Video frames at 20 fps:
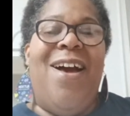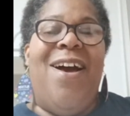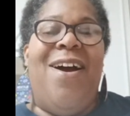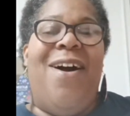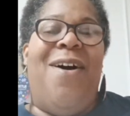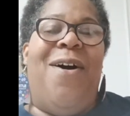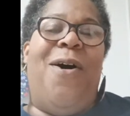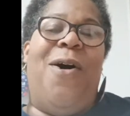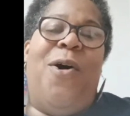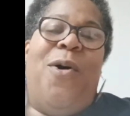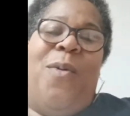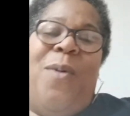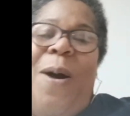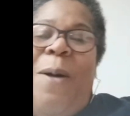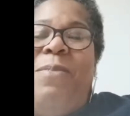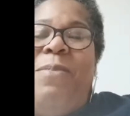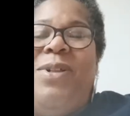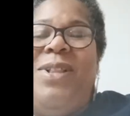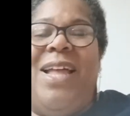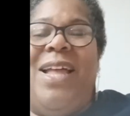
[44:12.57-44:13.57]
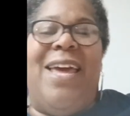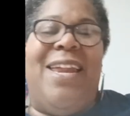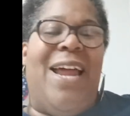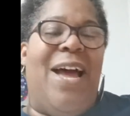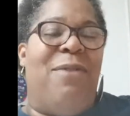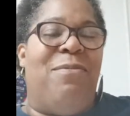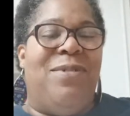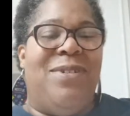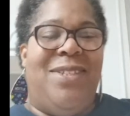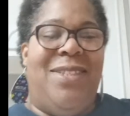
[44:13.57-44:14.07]
Oh, I'm glad
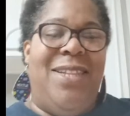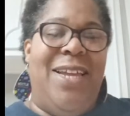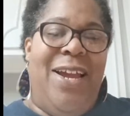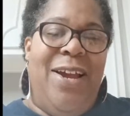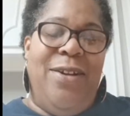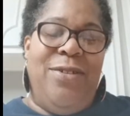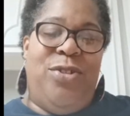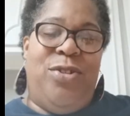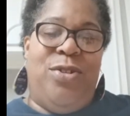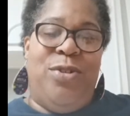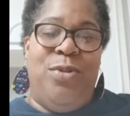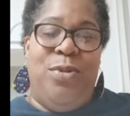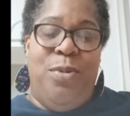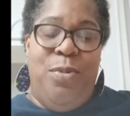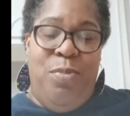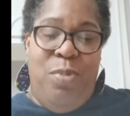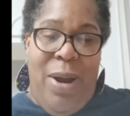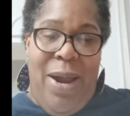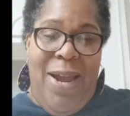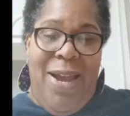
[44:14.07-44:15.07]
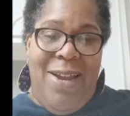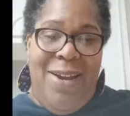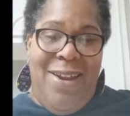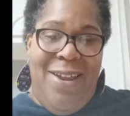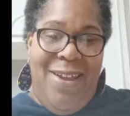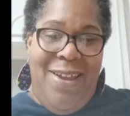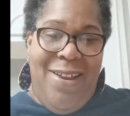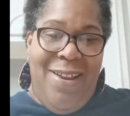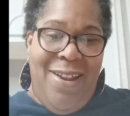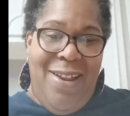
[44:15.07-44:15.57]
I was there too,
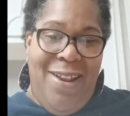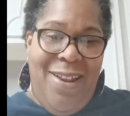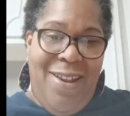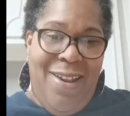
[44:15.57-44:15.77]
Brandon.